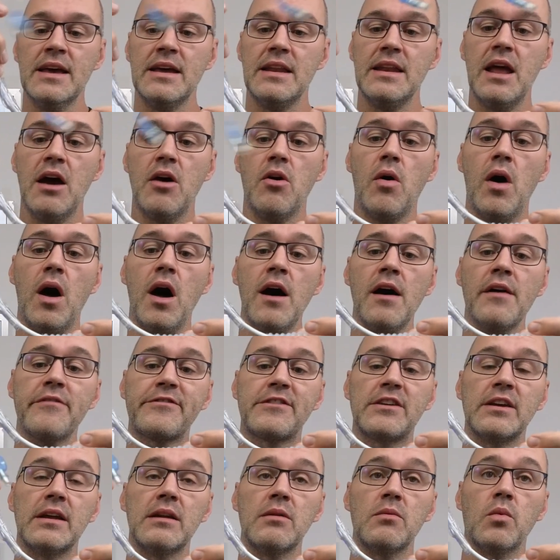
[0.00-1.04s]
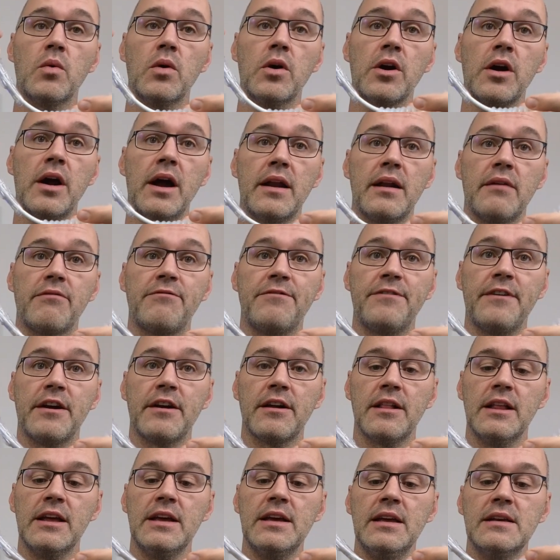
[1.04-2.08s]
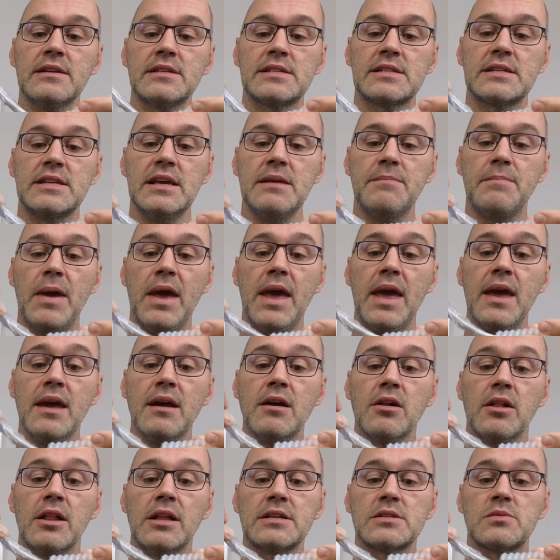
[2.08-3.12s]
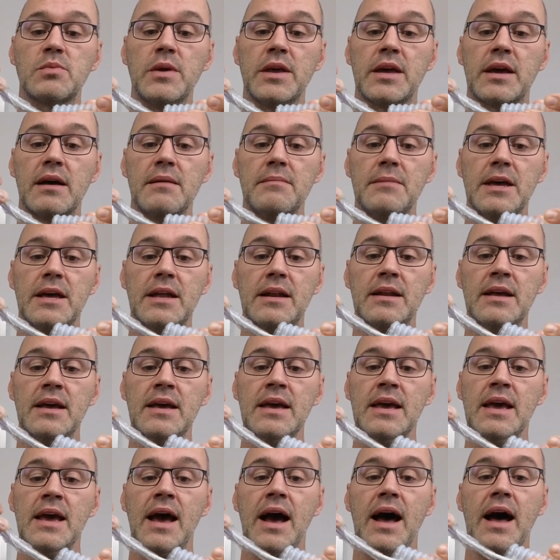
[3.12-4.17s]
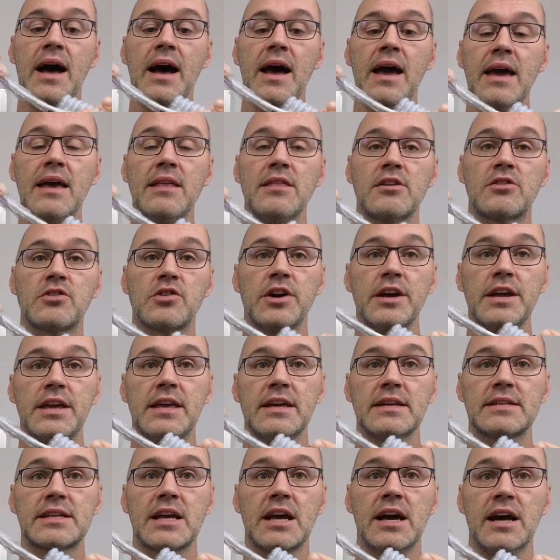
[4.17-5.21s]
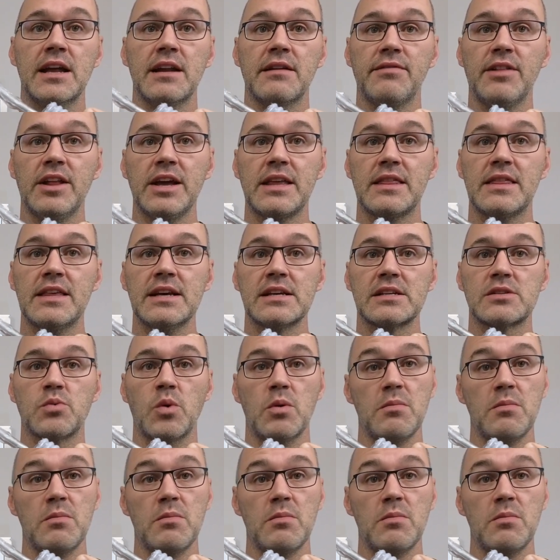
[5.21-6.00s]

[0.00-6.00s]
Now, often, we're on a fairly steep angle as we come in, and the trachea is kind of like this.